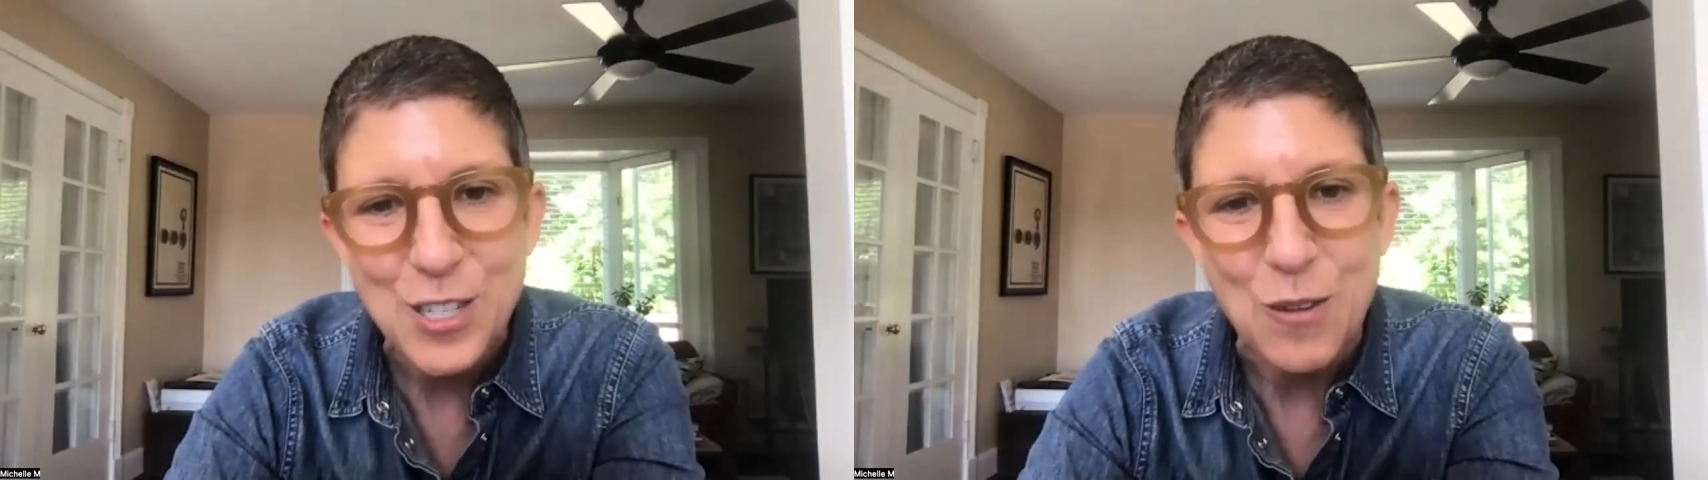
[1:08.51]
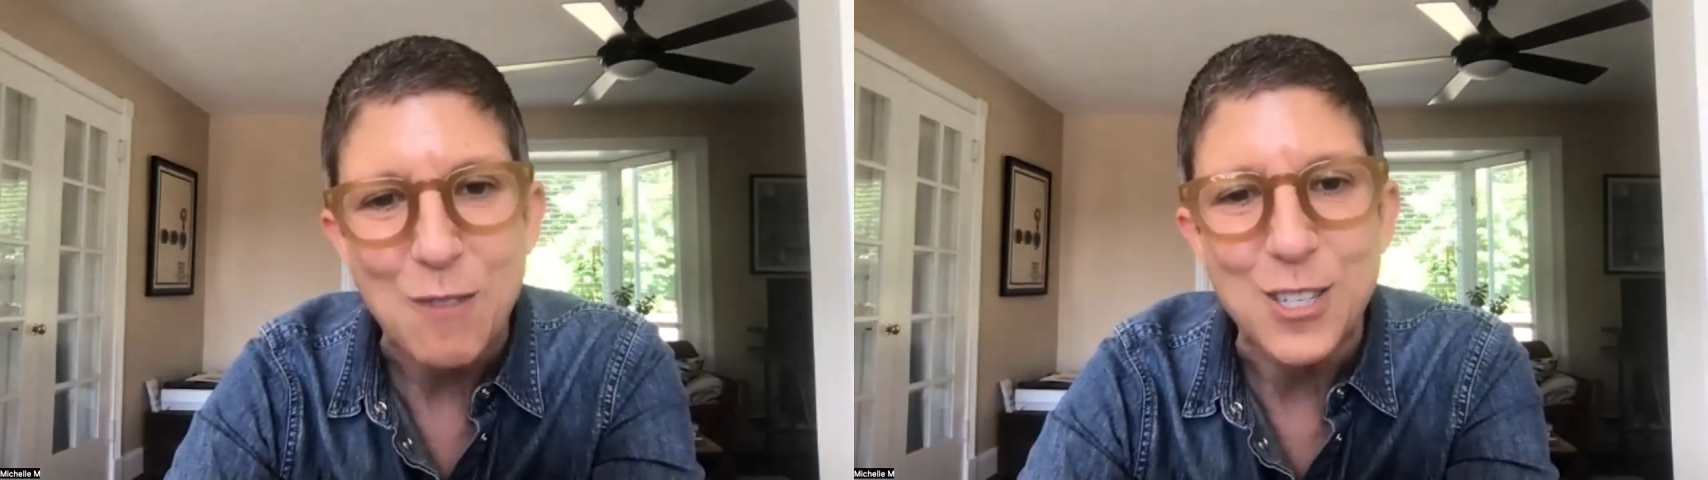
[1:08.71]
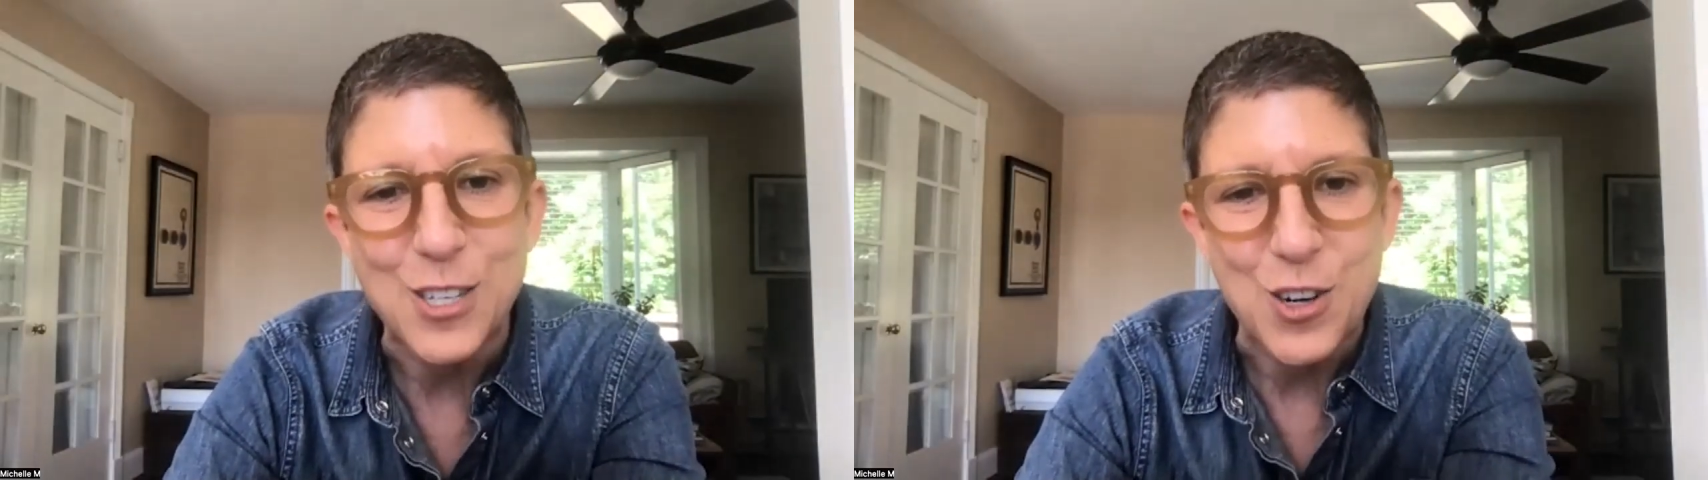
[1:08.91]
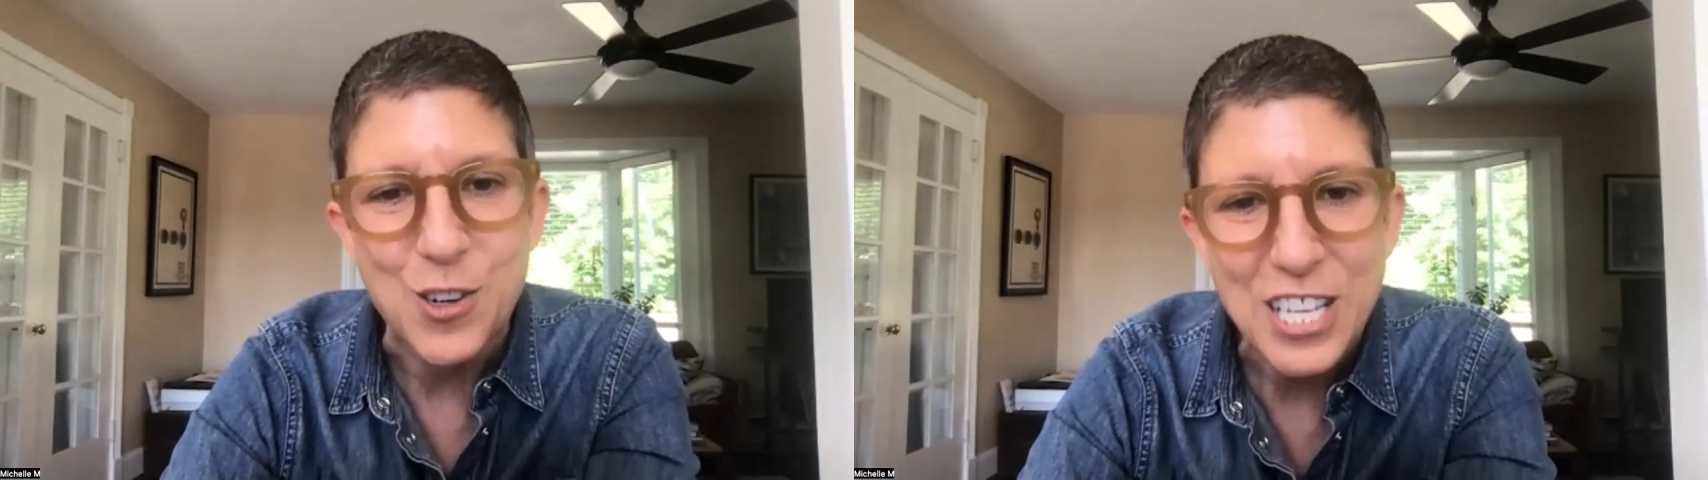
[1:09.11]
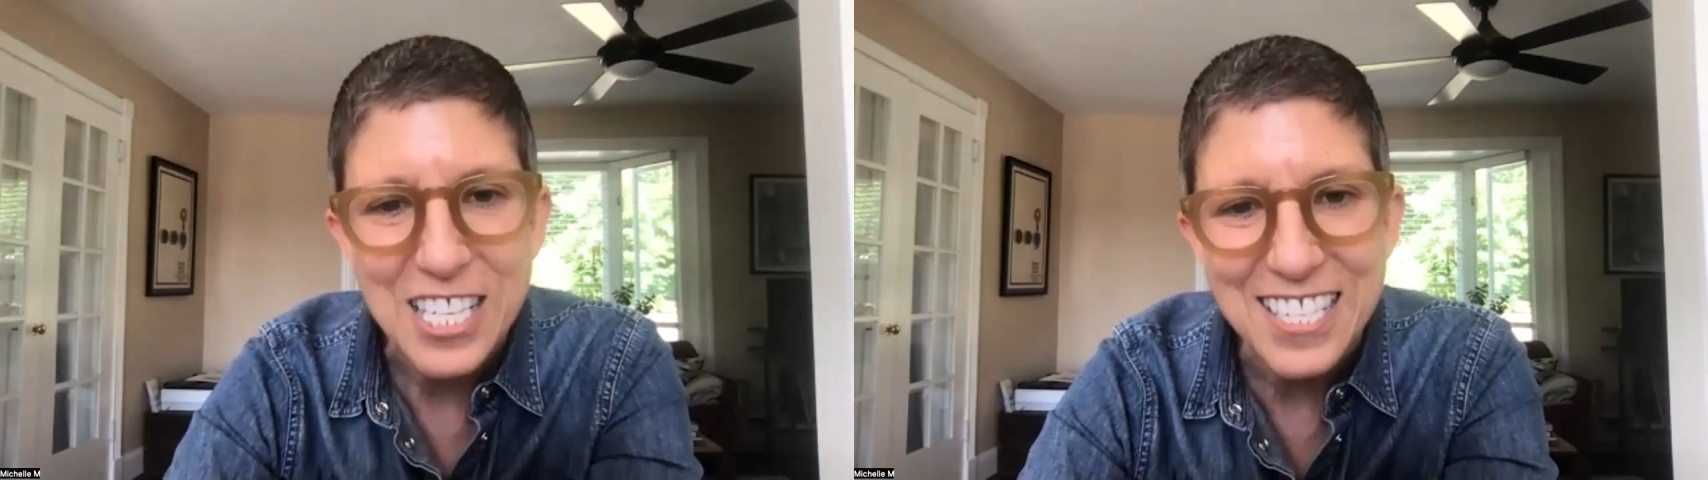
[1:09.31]
so I was a
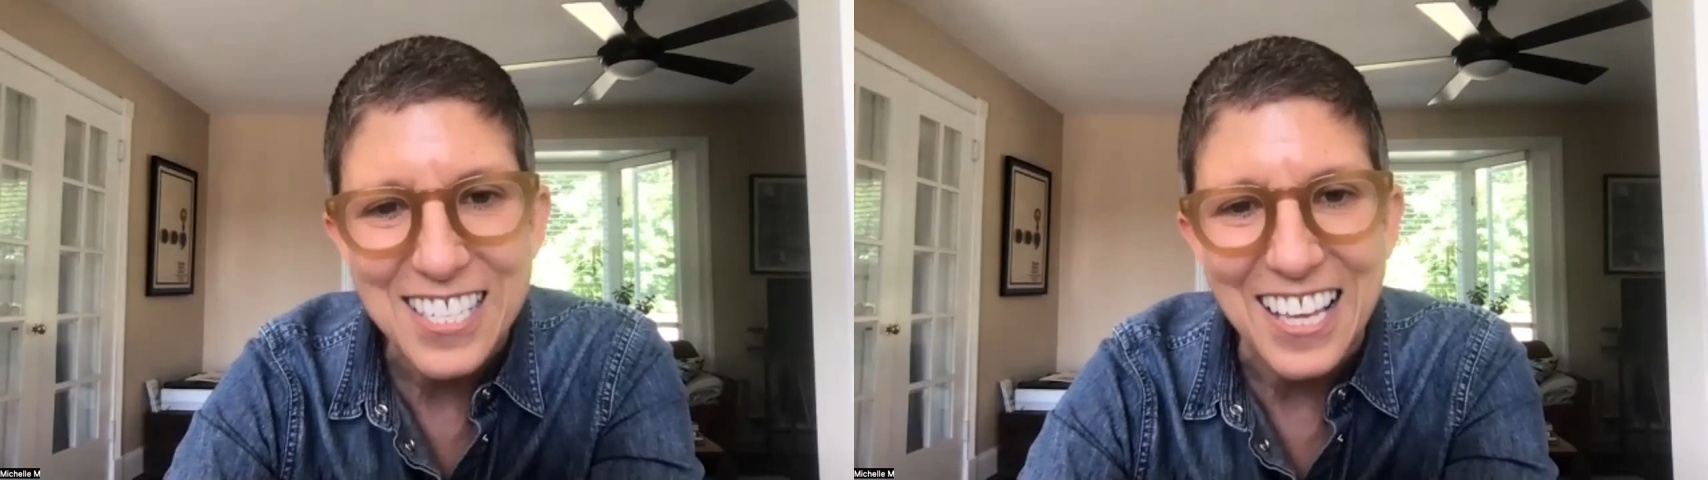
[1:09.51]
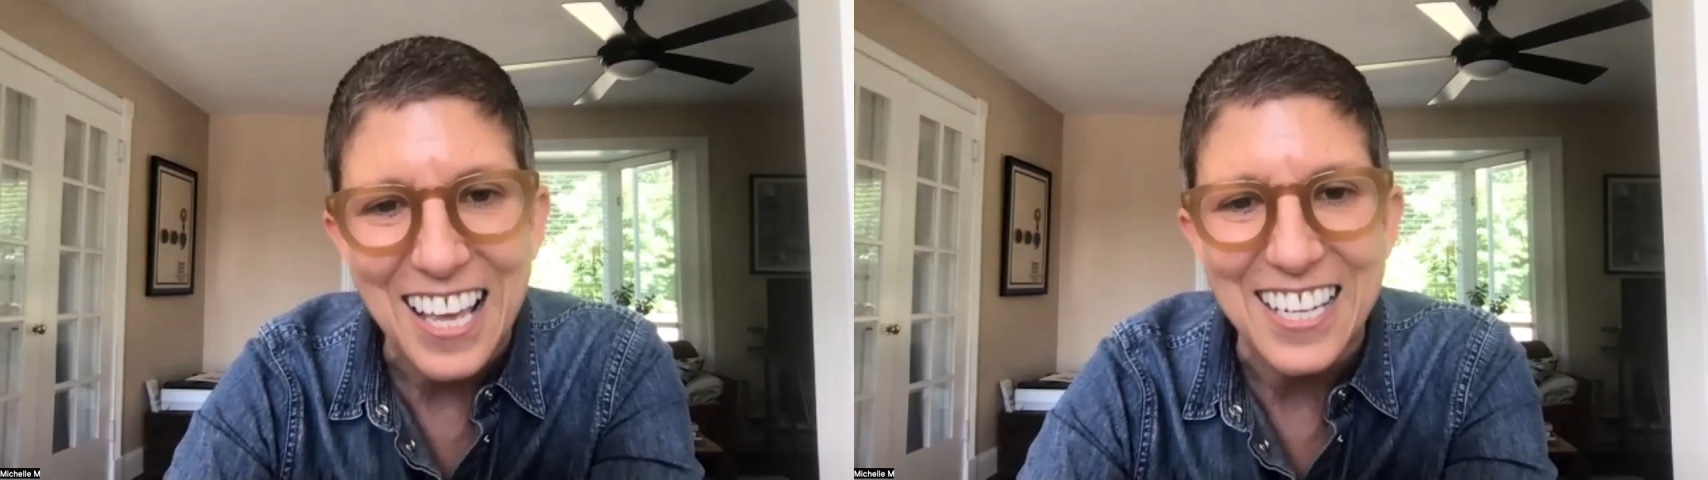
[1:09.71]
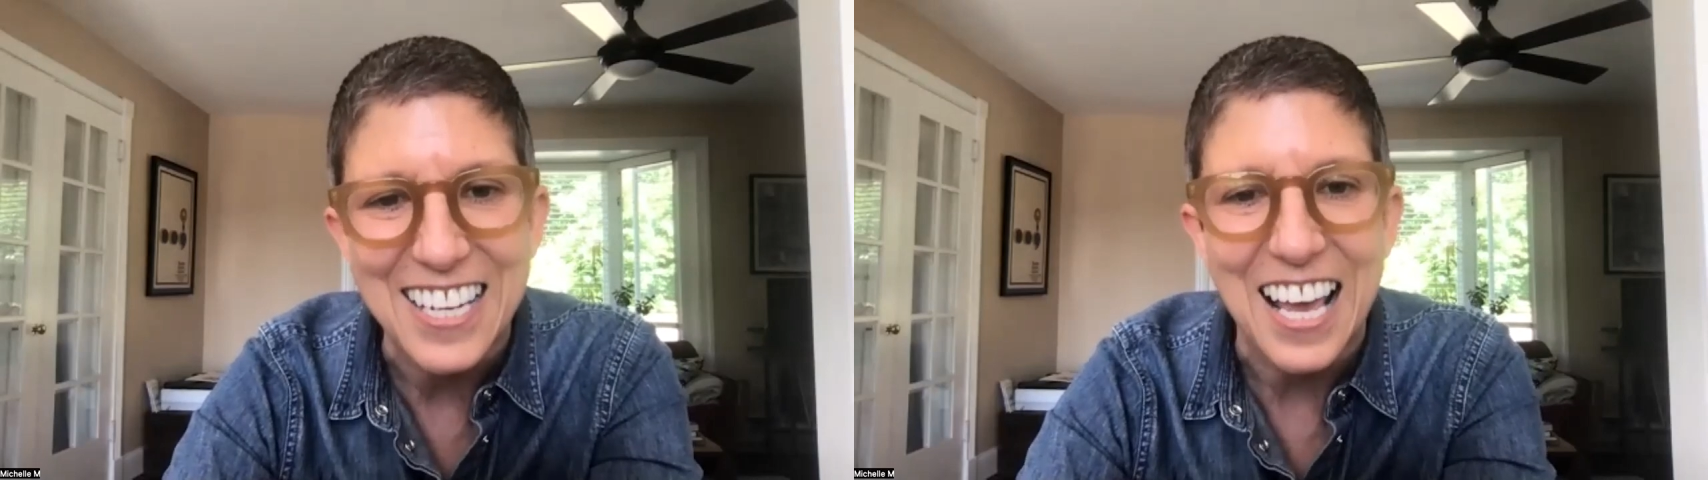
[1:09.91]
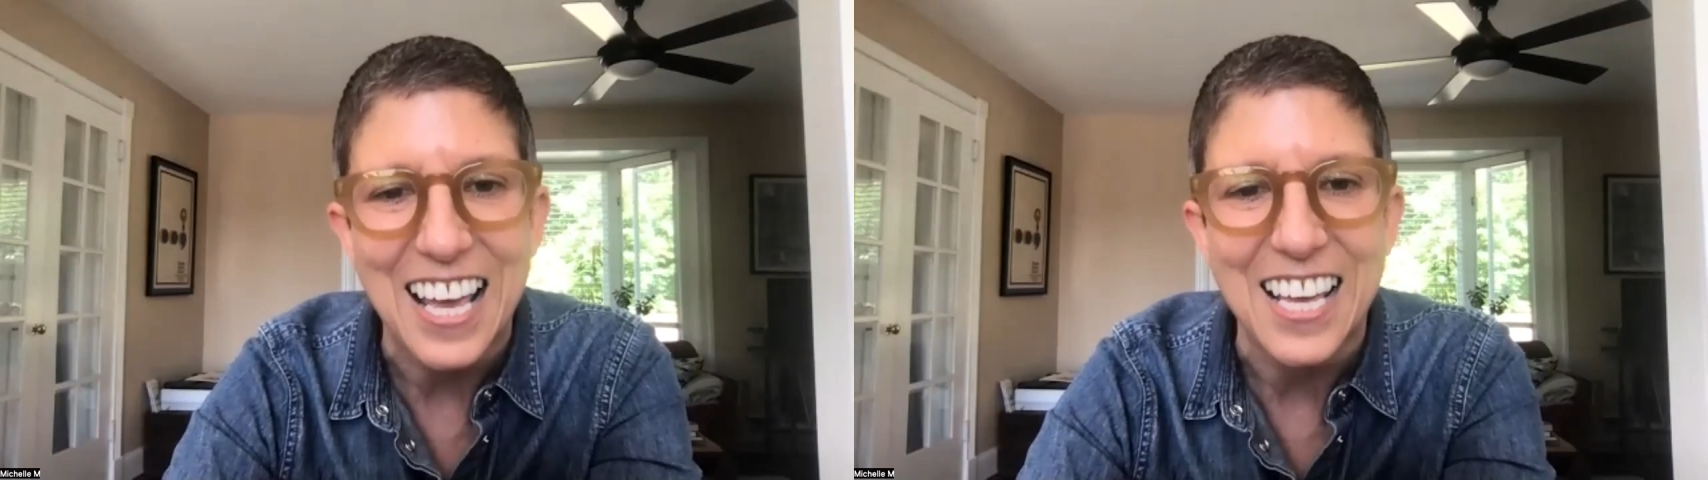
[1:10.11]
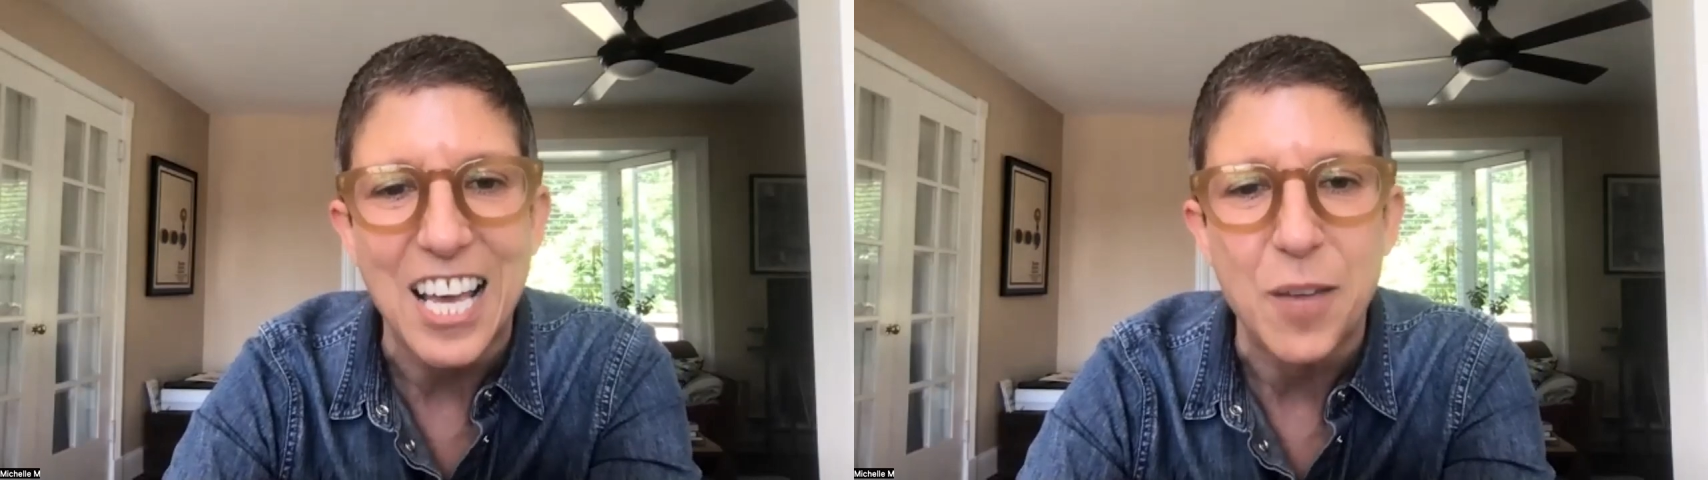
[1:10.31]
journalist, and
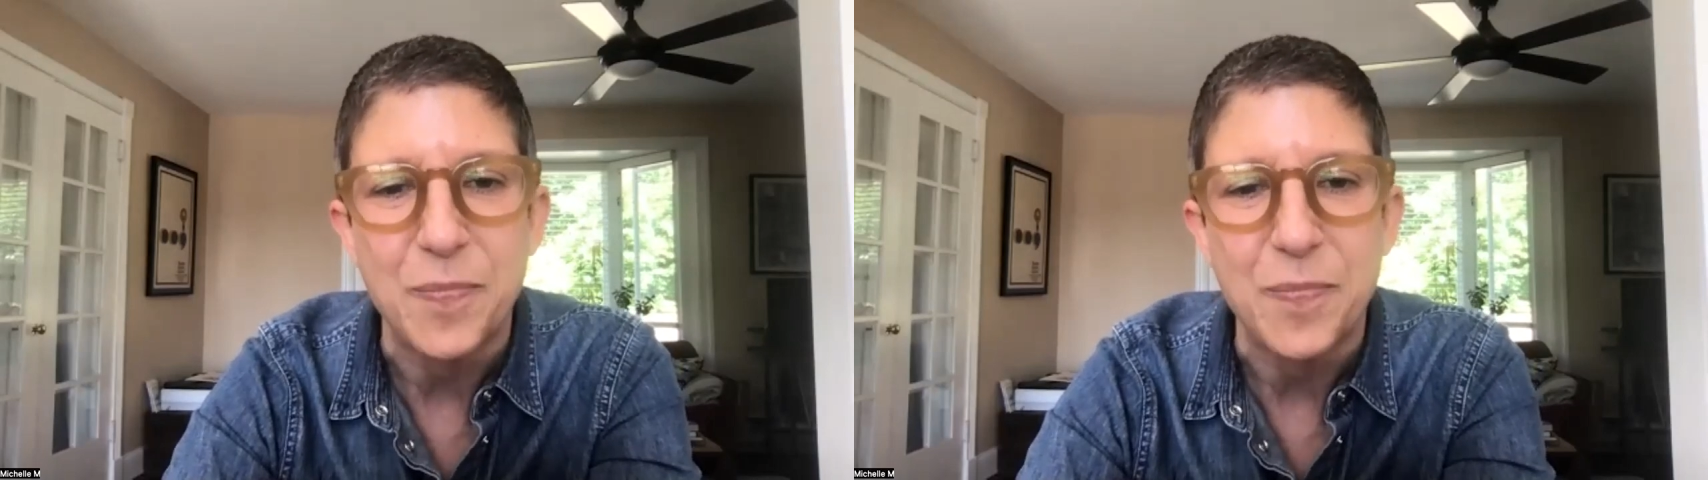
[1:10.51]
I